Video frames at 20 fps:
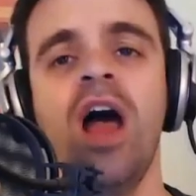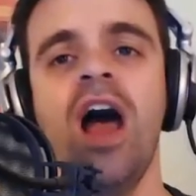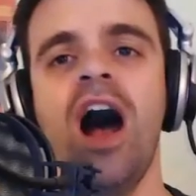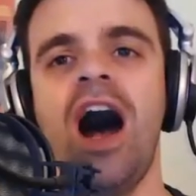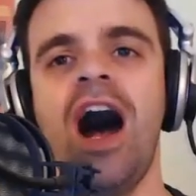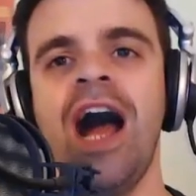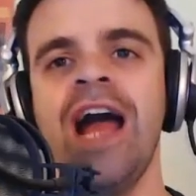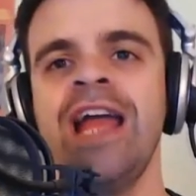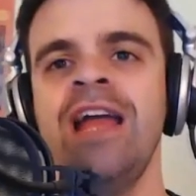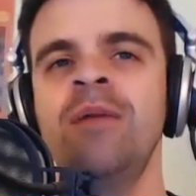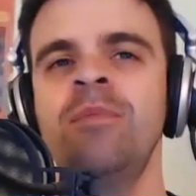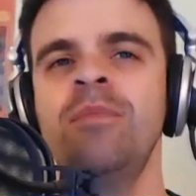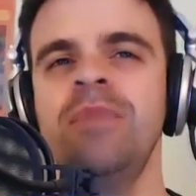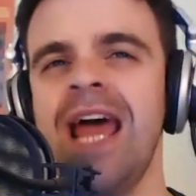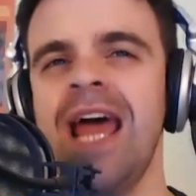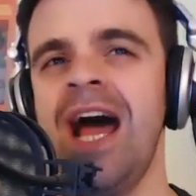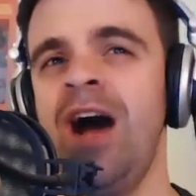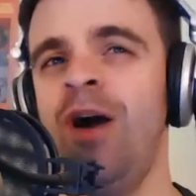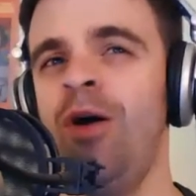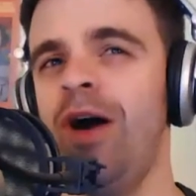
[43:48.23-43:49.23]
I am
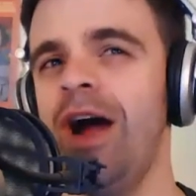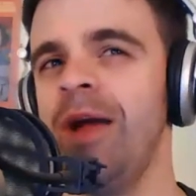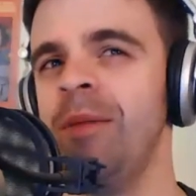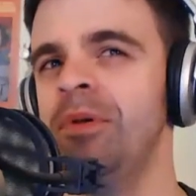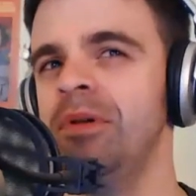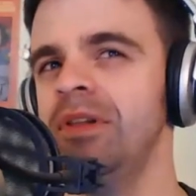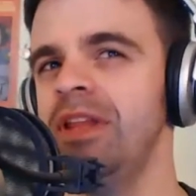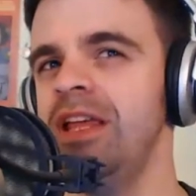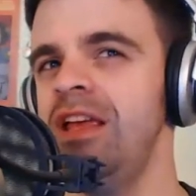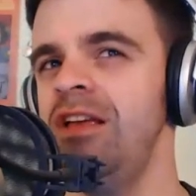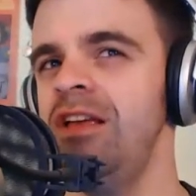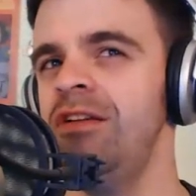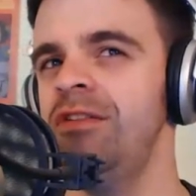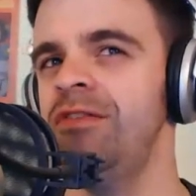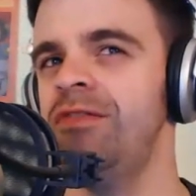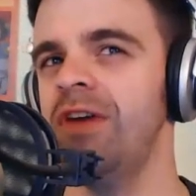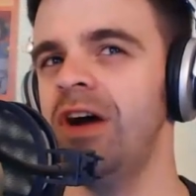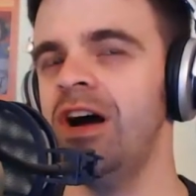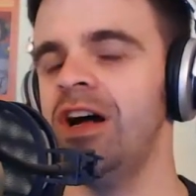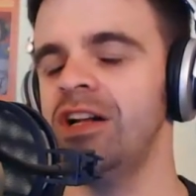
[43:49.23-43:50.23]
now, I believe,
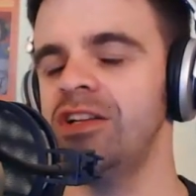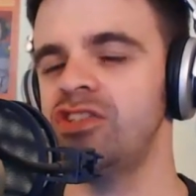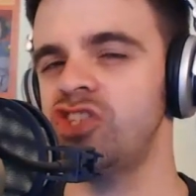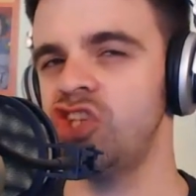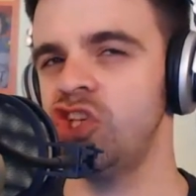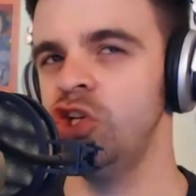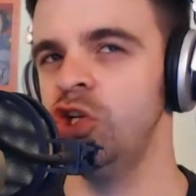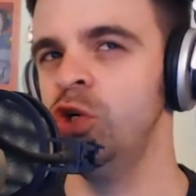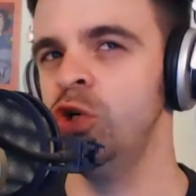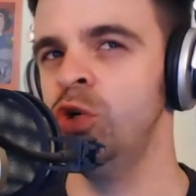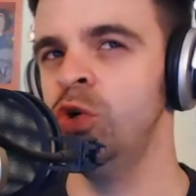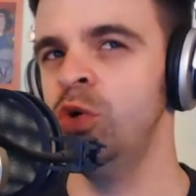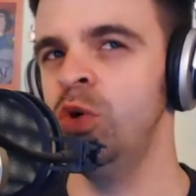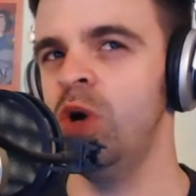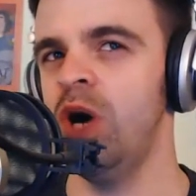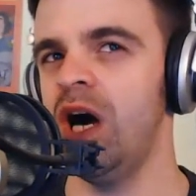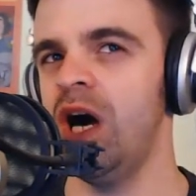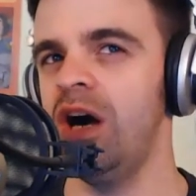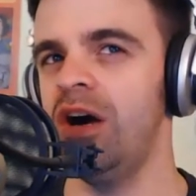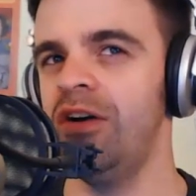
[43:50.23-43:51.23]

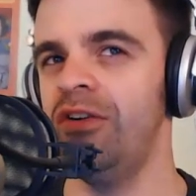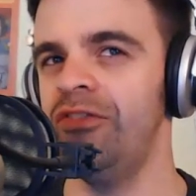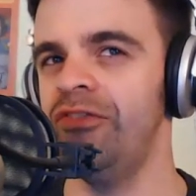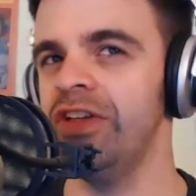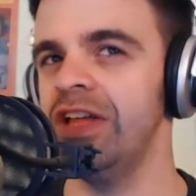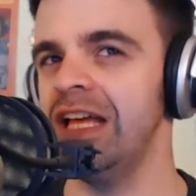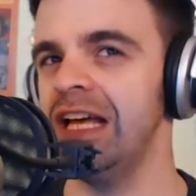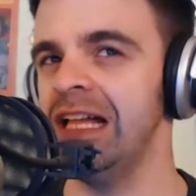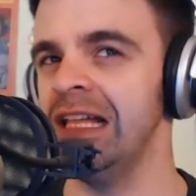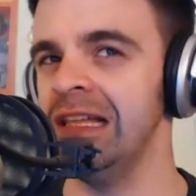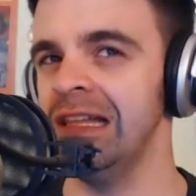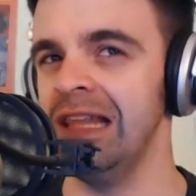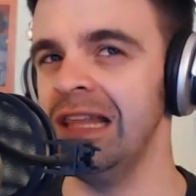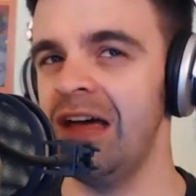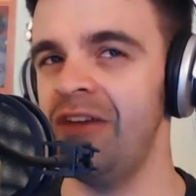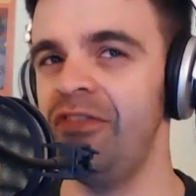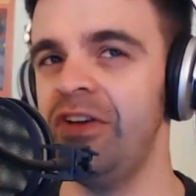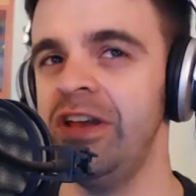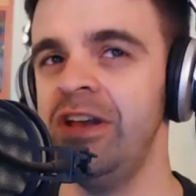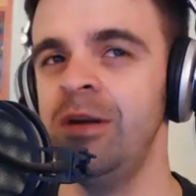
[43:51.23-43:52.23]
2 of
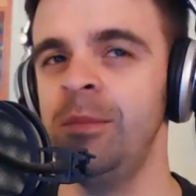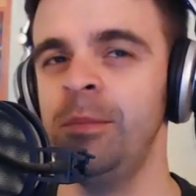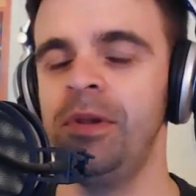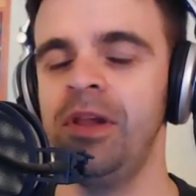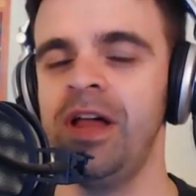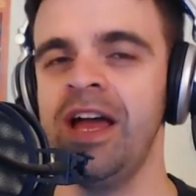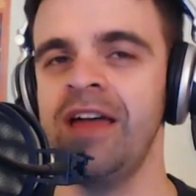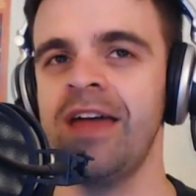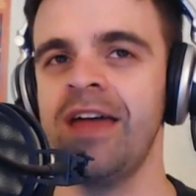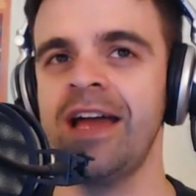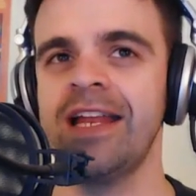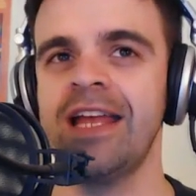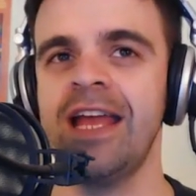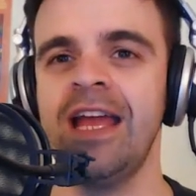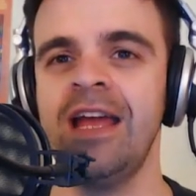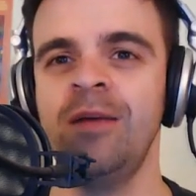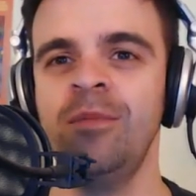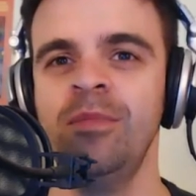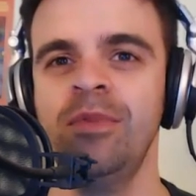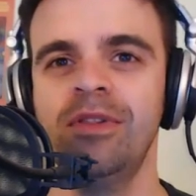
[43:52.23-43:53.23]
11 playing that
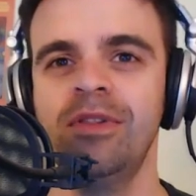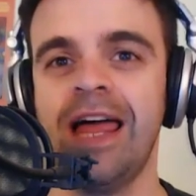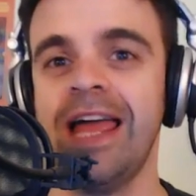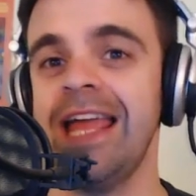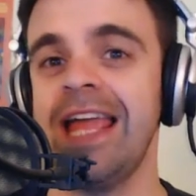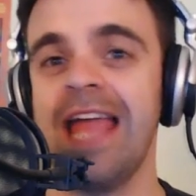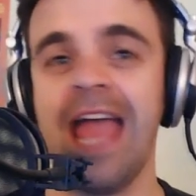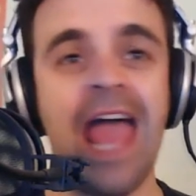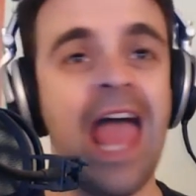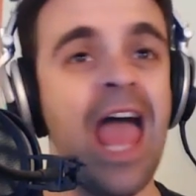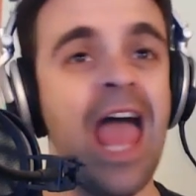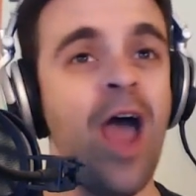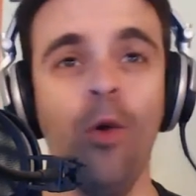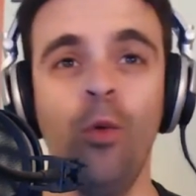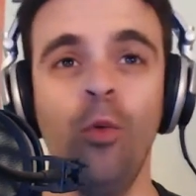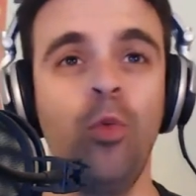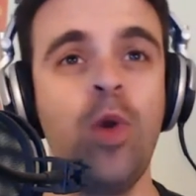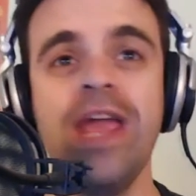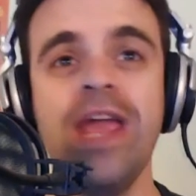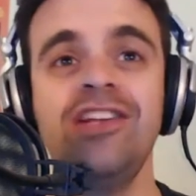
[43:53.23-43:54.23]
game. Like
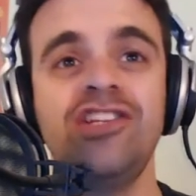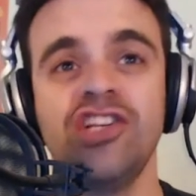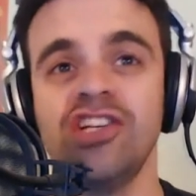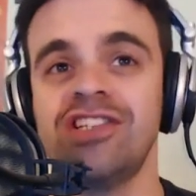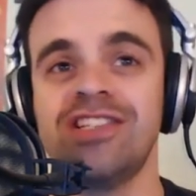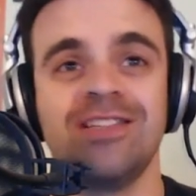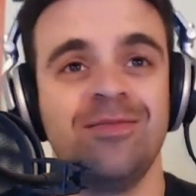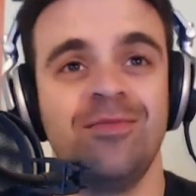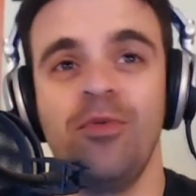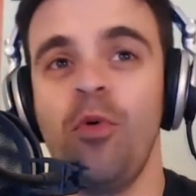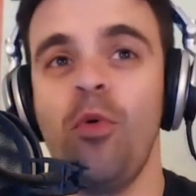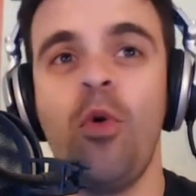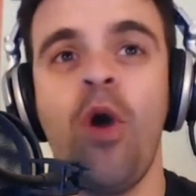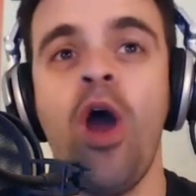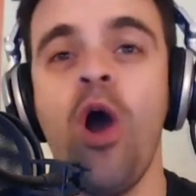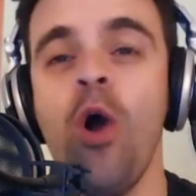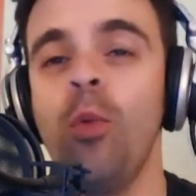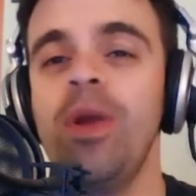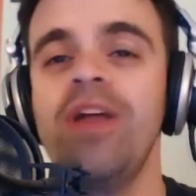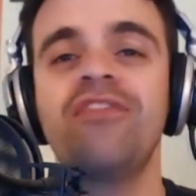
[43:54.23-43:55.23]
we've
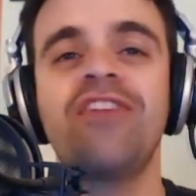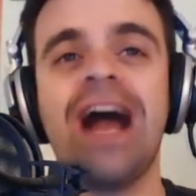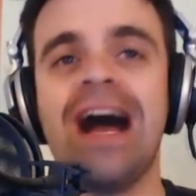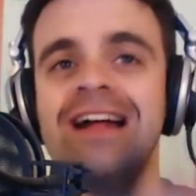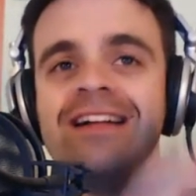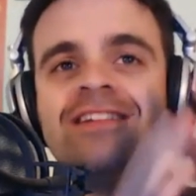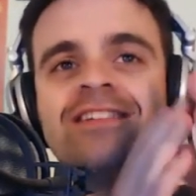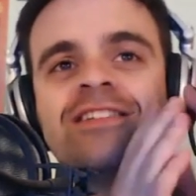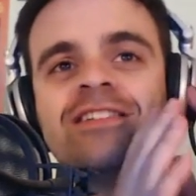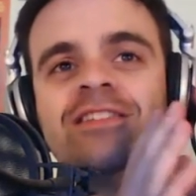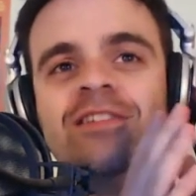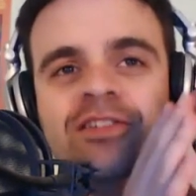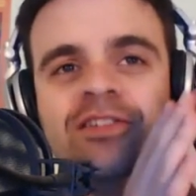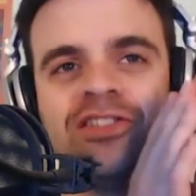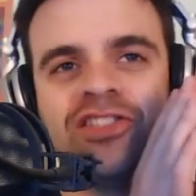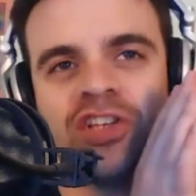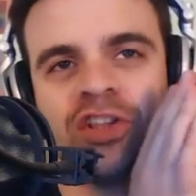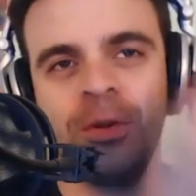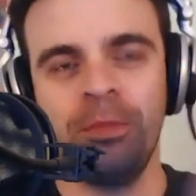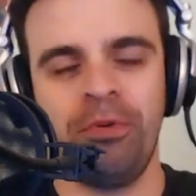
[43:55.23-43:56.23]
gotten
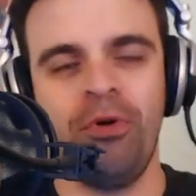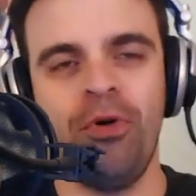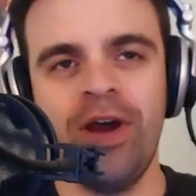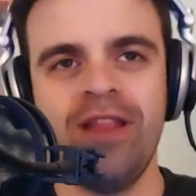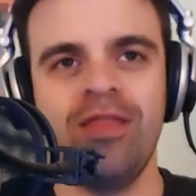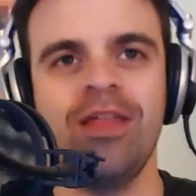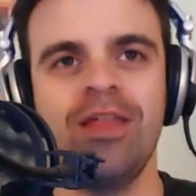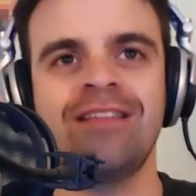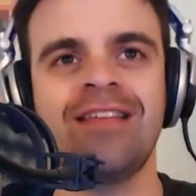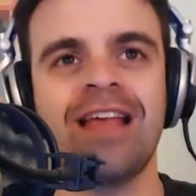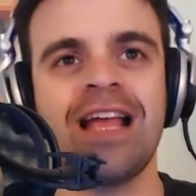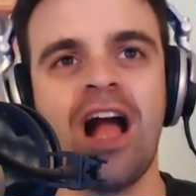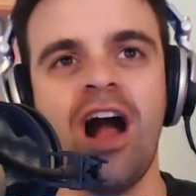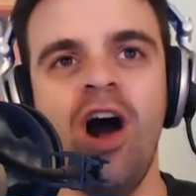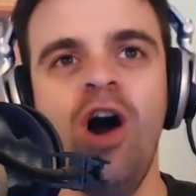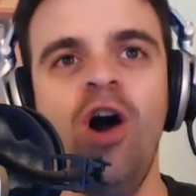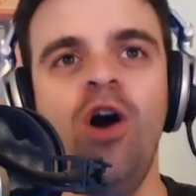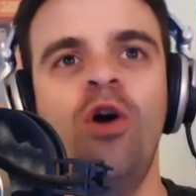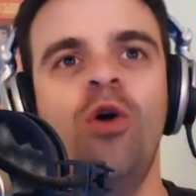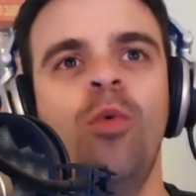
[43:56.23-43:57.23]
to the point that's like,
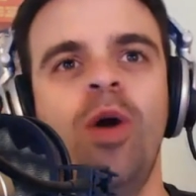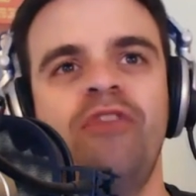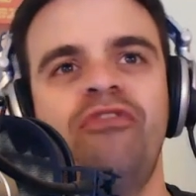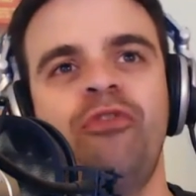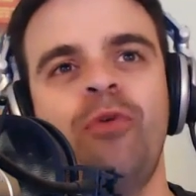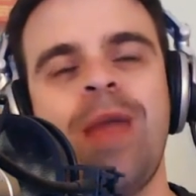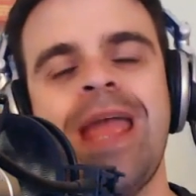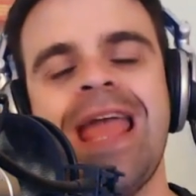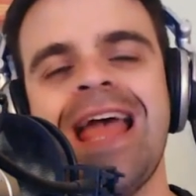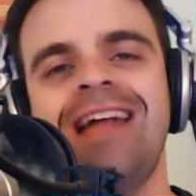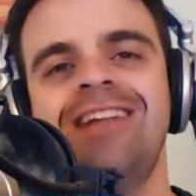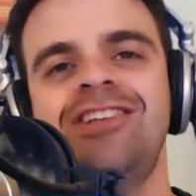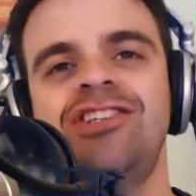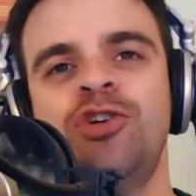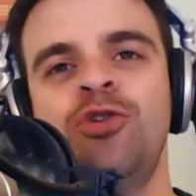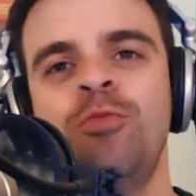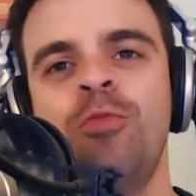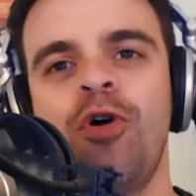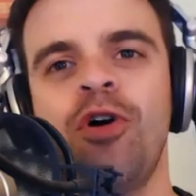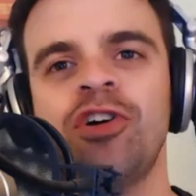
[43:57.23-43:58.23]
oh, if we had
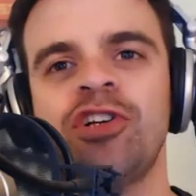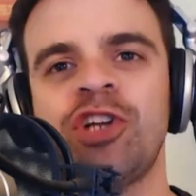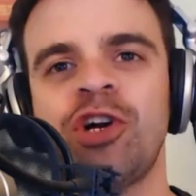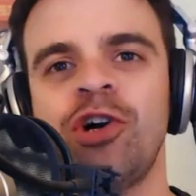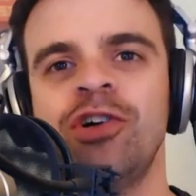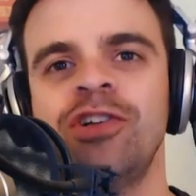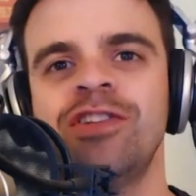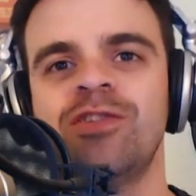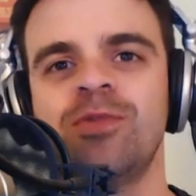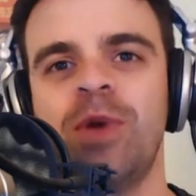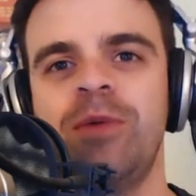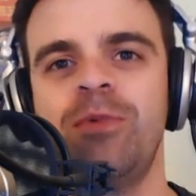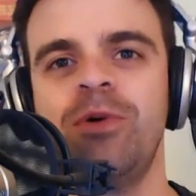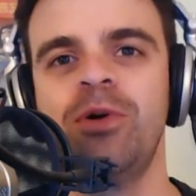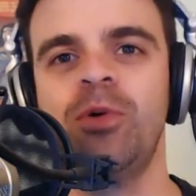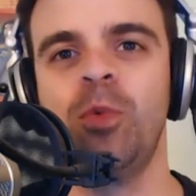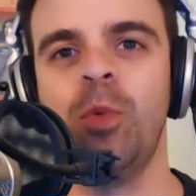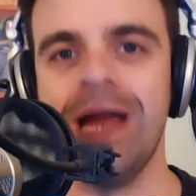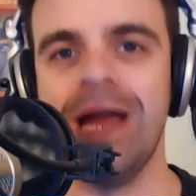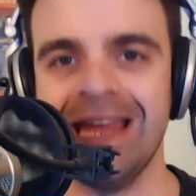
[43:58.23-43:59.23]
2 more turns, we
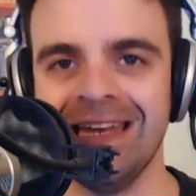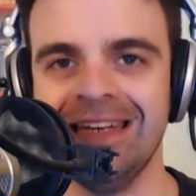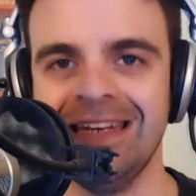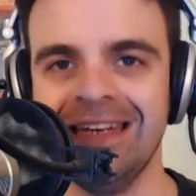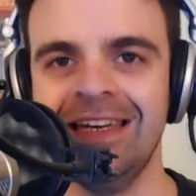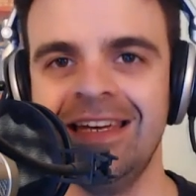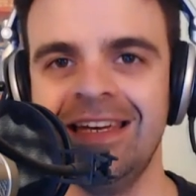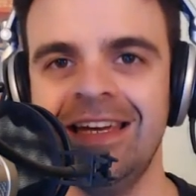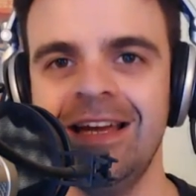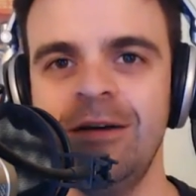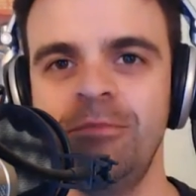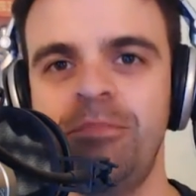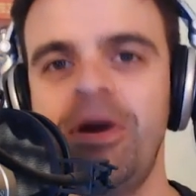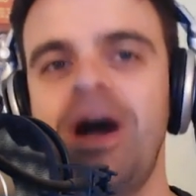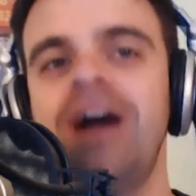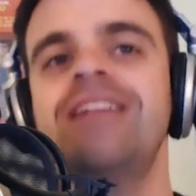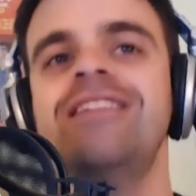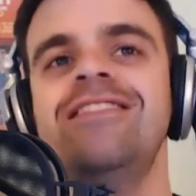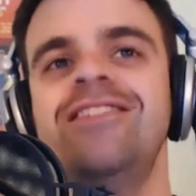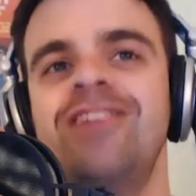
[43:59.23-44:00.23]
would win.
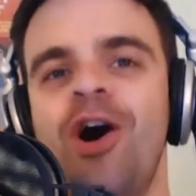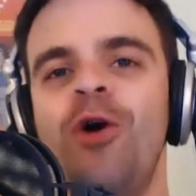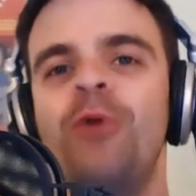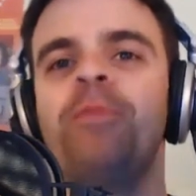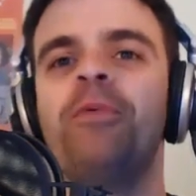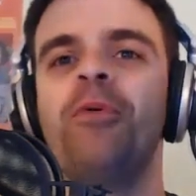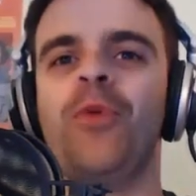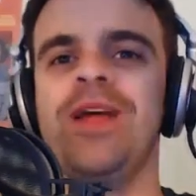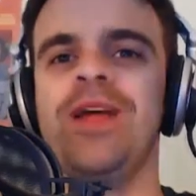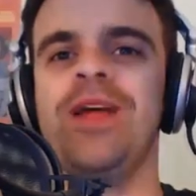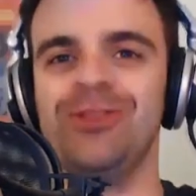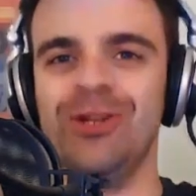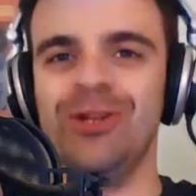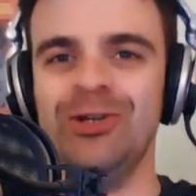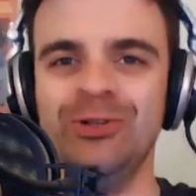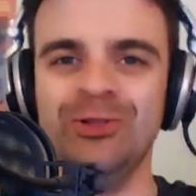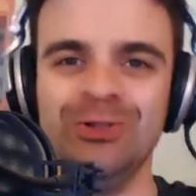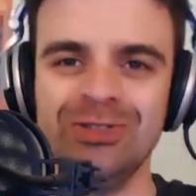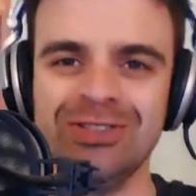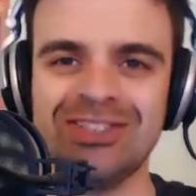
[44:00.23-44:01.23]
But nope, we
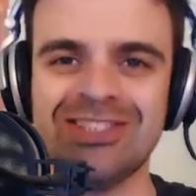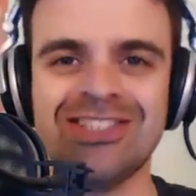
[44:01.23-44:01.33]
lose.